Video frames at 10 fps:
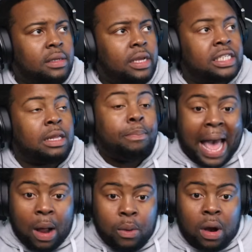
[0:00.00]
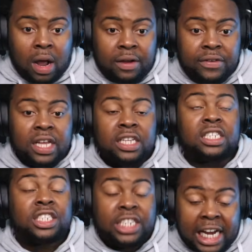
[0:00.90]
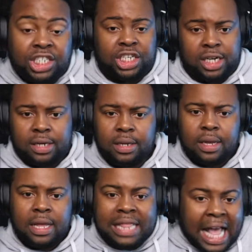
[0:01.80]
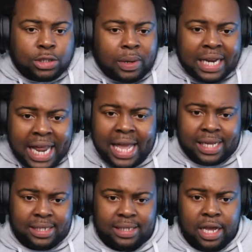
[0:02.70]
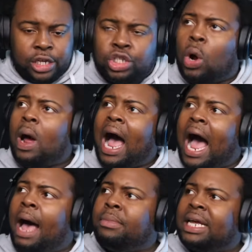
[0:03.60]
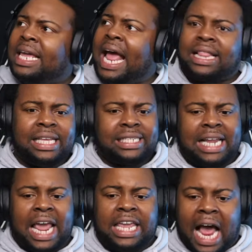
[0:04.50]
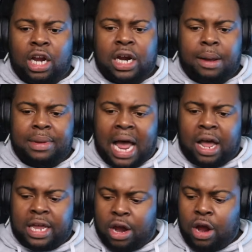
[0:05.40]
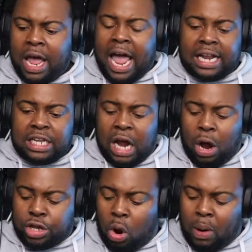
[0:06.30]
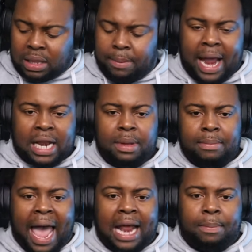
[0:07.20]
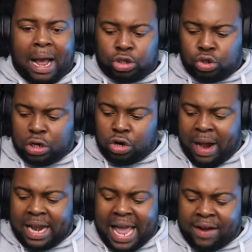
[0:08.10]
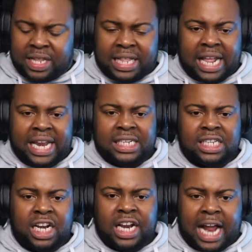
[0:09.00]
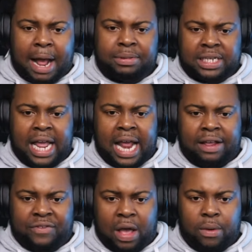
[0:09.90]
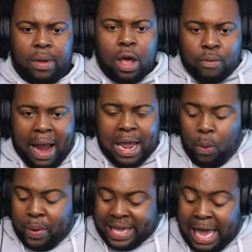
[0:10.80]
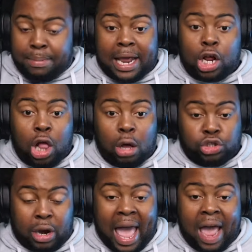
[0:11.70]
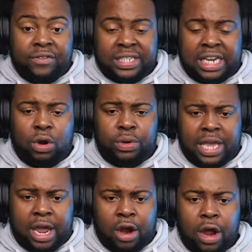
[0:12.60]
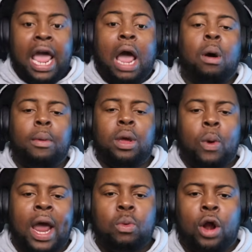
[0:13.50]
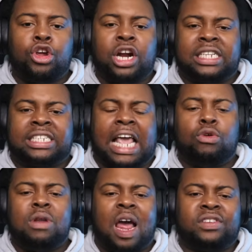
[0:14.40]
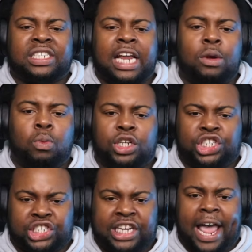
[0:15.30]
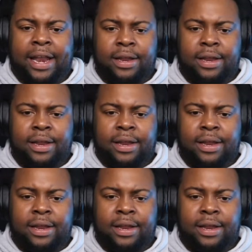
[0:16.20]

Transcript: It's the power of suggestion. That's what it is. So I'm looking at this saying, y'all are coming out here and don't want the man to be mad about you degrading everything that he's done and accomplished in the NFL, right? We keep getting closer every single year. And when we win one, you're going to say you never said what you said.